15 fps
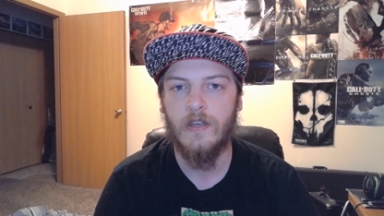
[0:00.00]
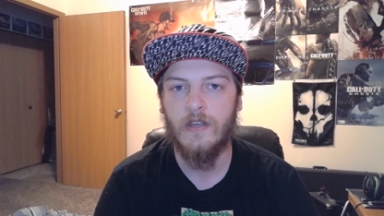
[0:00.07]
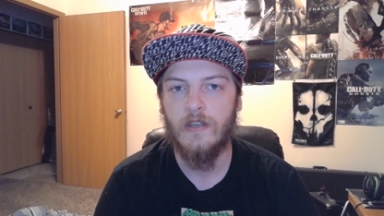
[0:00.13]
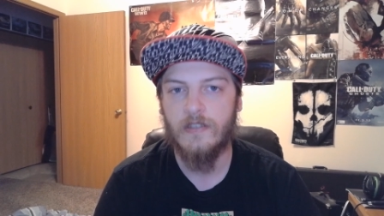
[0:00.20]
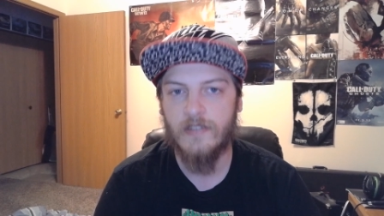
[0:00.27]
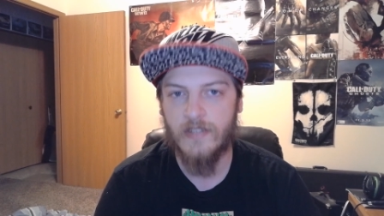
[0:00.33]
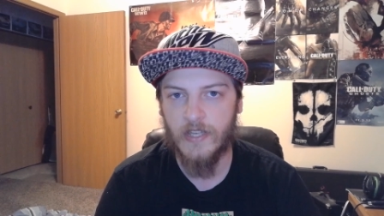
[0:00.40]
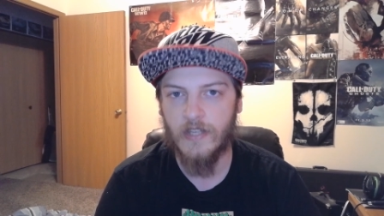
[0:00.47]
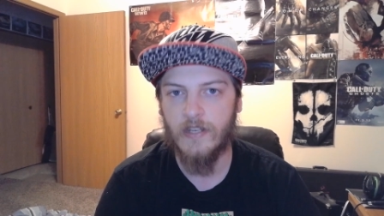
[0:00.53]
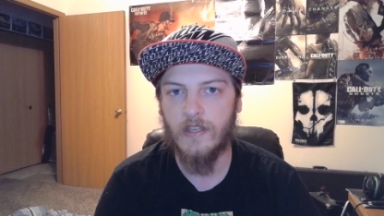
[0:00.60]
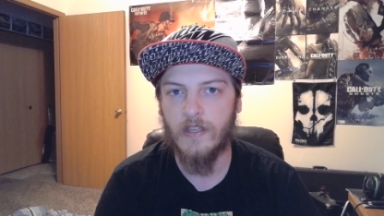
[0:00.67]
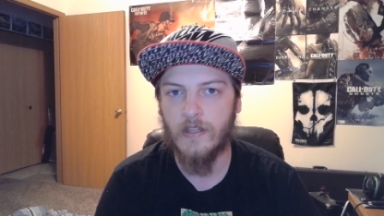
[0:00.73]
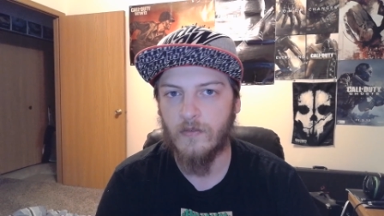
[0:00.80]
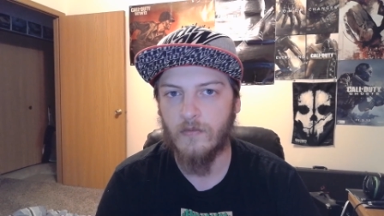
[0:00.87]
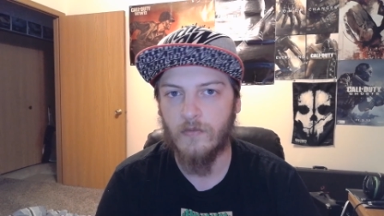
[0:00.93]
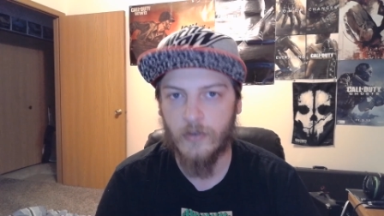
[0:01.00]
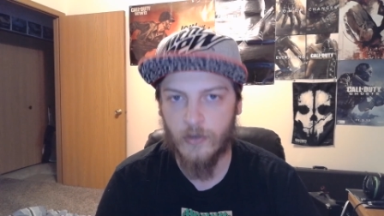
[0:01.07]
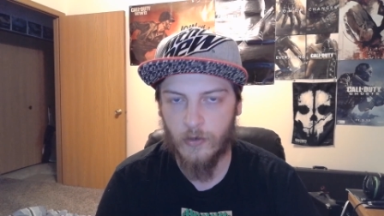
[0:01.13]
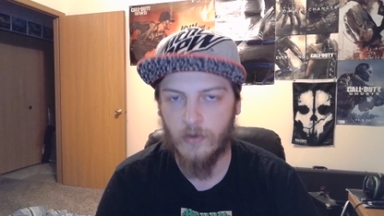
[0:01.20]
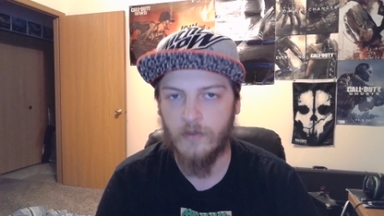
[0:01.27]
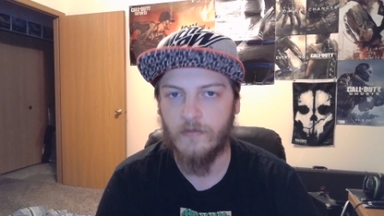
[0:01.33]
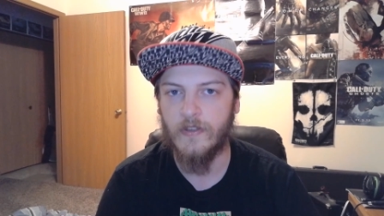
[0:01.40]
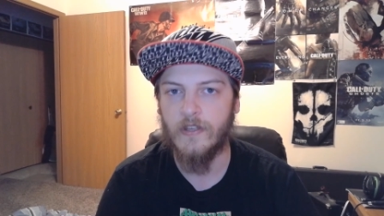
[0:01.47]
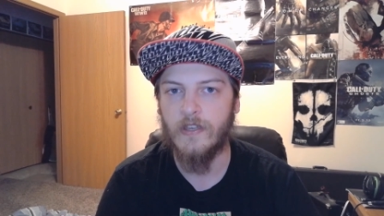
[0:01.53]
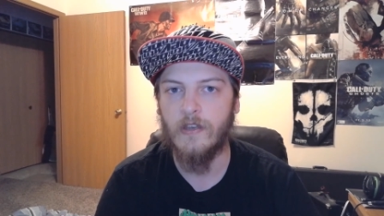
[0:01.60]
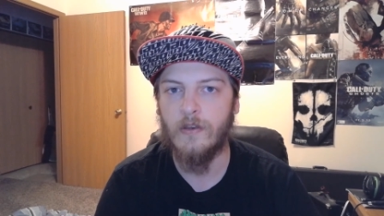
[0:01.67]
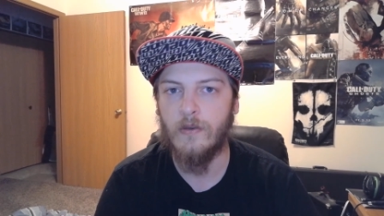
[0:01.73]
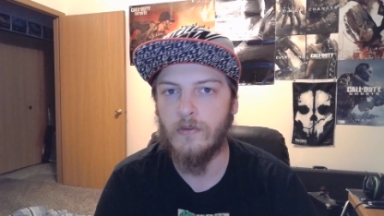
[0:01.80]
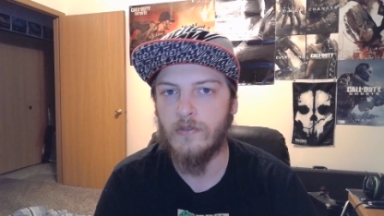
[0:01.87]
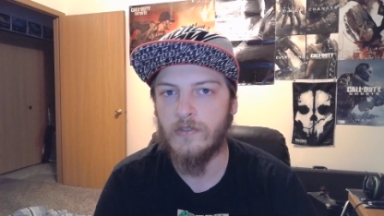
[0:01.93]
sit and record
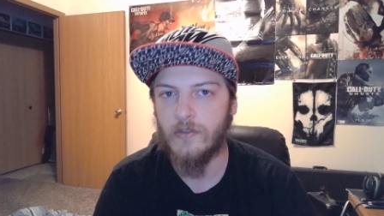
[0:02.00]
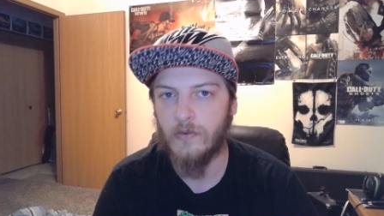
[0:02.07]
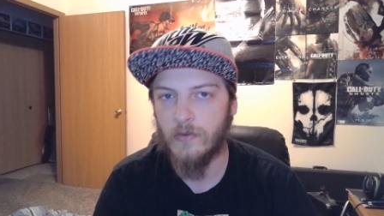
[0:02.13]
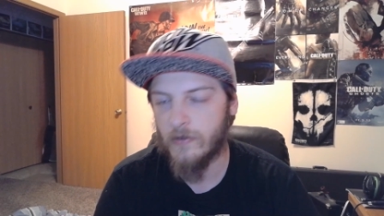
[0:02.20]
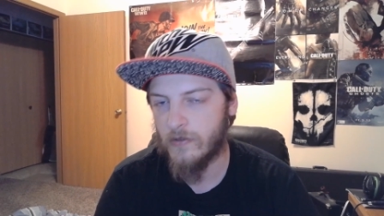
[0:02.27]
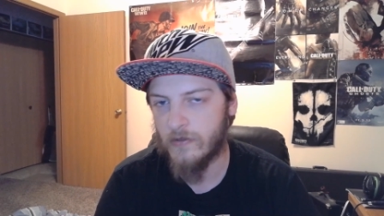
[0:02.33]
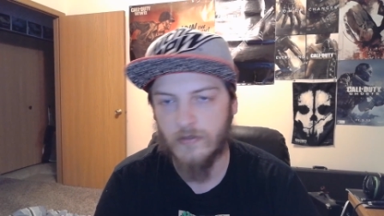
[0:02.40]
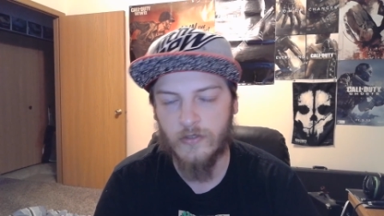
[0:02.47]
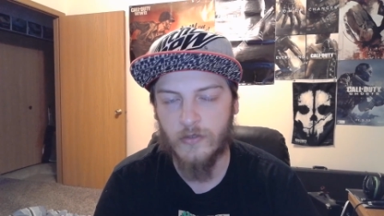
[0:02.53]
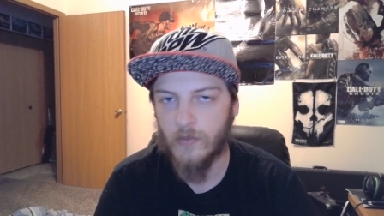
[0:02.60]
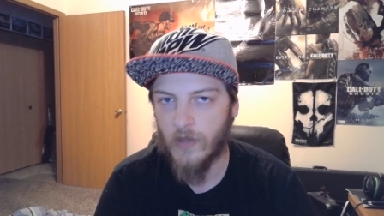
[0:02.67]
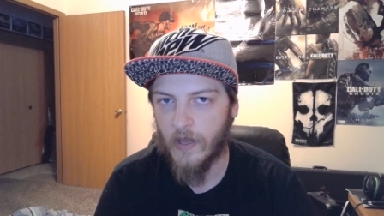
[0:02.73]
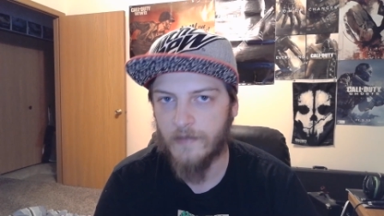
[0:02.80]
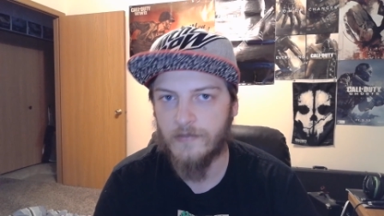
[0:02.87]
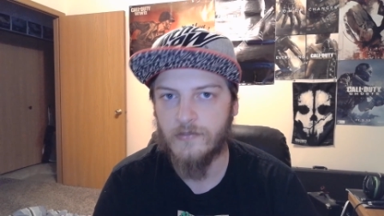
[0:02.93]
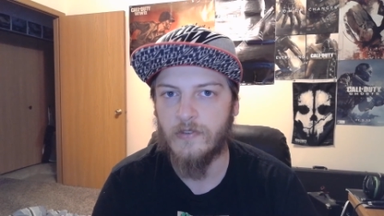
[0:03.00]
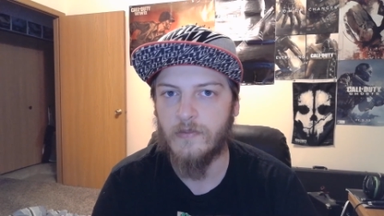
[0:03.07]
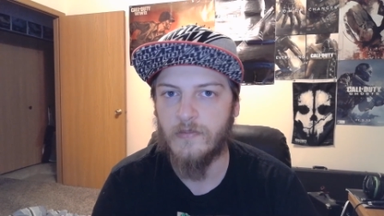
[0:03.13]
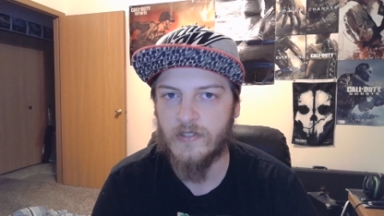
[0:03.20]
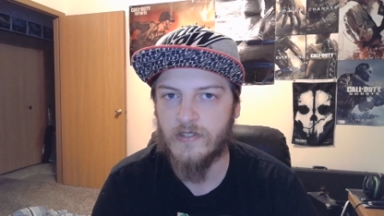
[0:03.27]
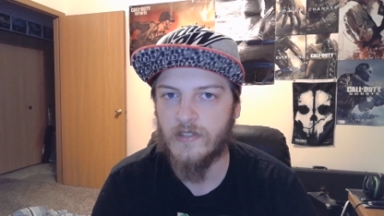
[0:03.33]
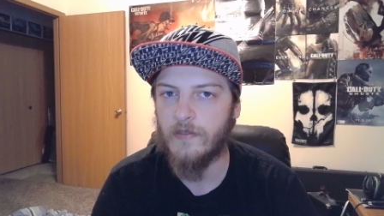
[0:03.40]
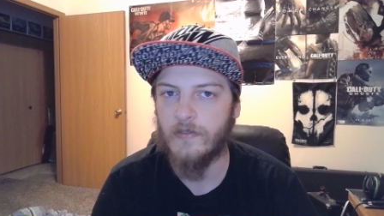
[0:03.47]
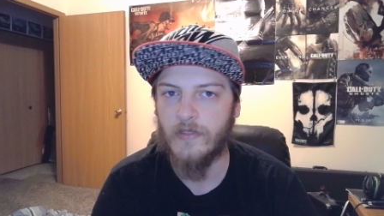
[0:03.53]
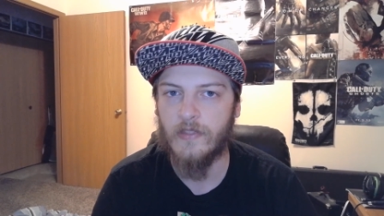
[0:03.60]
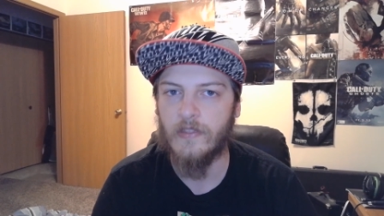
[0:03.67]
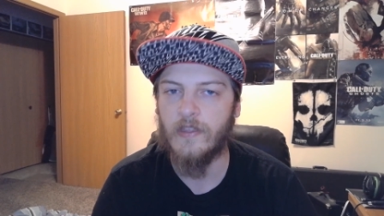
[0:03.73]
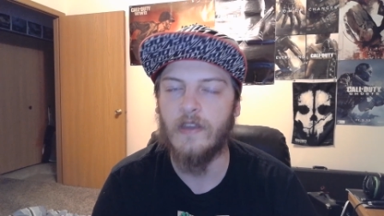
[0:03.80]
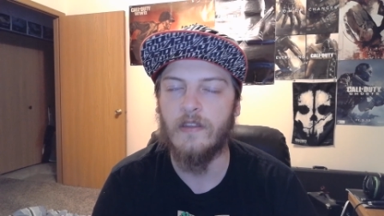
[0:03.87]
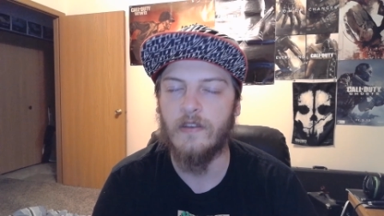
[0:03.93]
videos or do live streams and stuff like
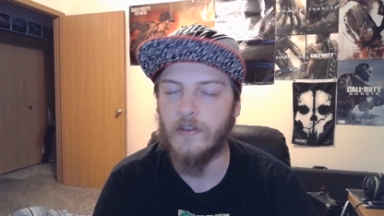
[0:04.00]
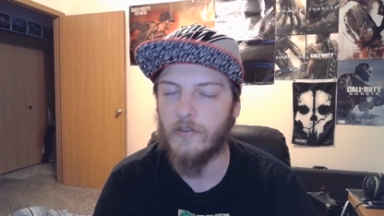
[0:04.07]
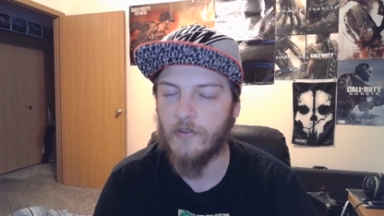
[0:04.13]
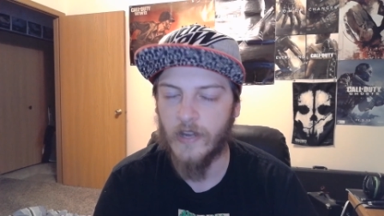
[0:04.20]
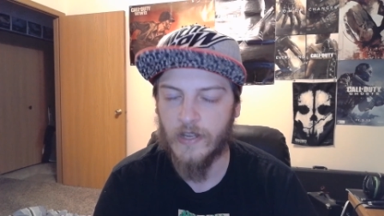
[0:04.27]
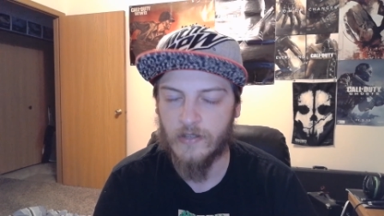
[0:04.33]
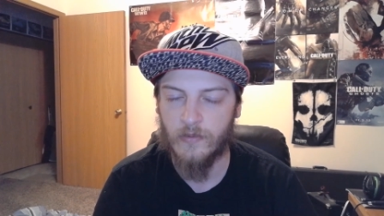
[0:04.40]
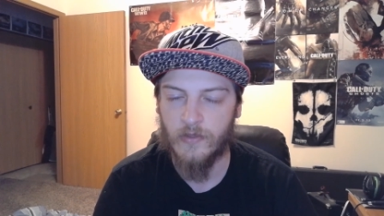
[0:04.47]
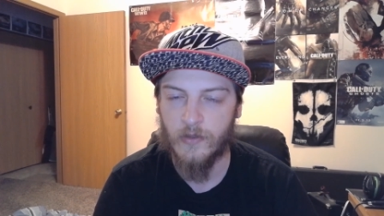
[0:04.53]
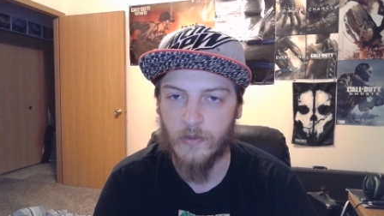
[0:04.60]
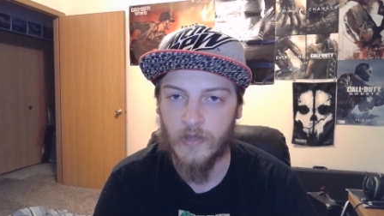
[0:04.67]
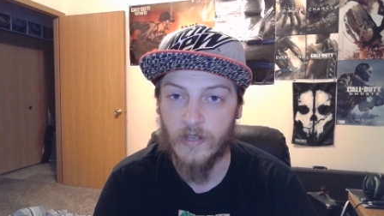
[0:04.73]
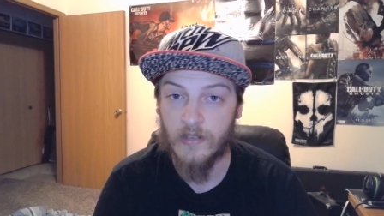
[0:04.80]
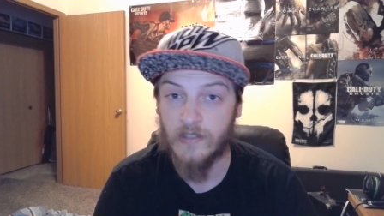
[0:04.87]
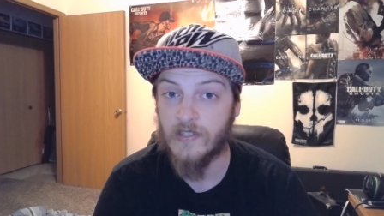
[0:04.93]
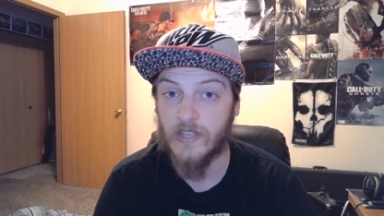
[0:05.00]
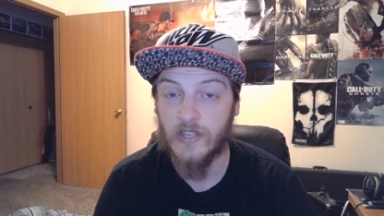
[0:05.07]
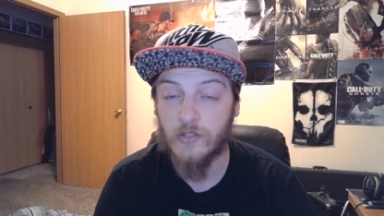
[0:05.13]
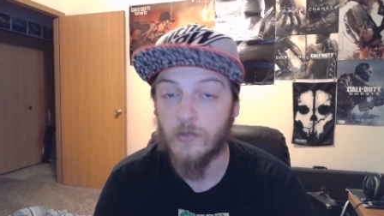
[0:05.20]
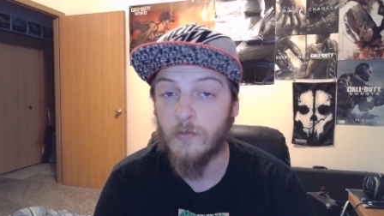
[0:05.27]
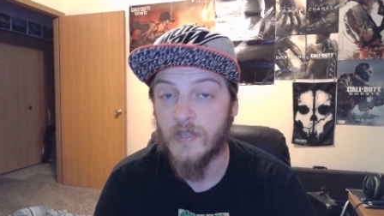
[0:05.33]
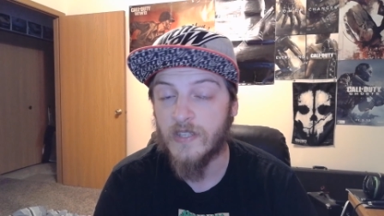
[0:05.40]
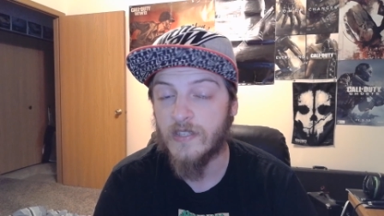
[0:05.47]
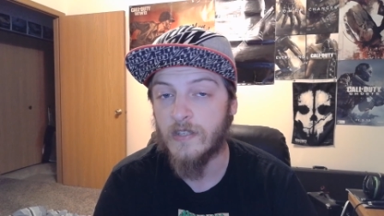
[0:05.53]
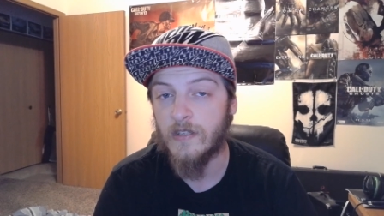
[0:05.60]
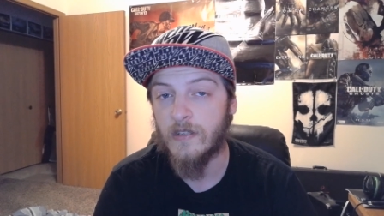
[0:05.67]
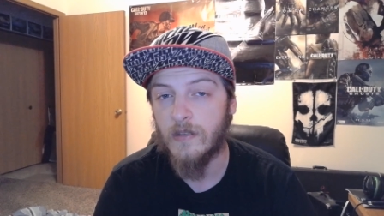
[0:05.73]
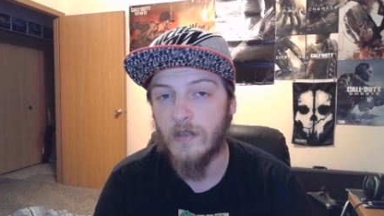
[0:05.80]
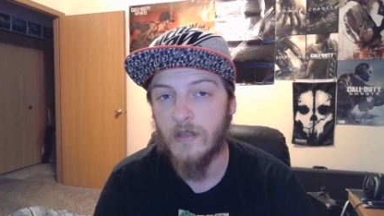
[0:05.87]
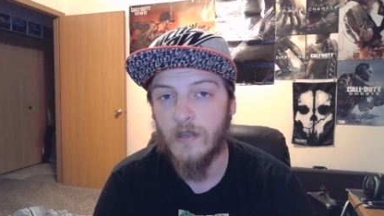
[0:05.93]
that and interact with you again, because I do miss
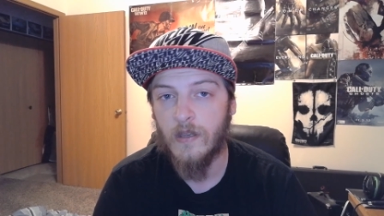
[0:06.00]
it.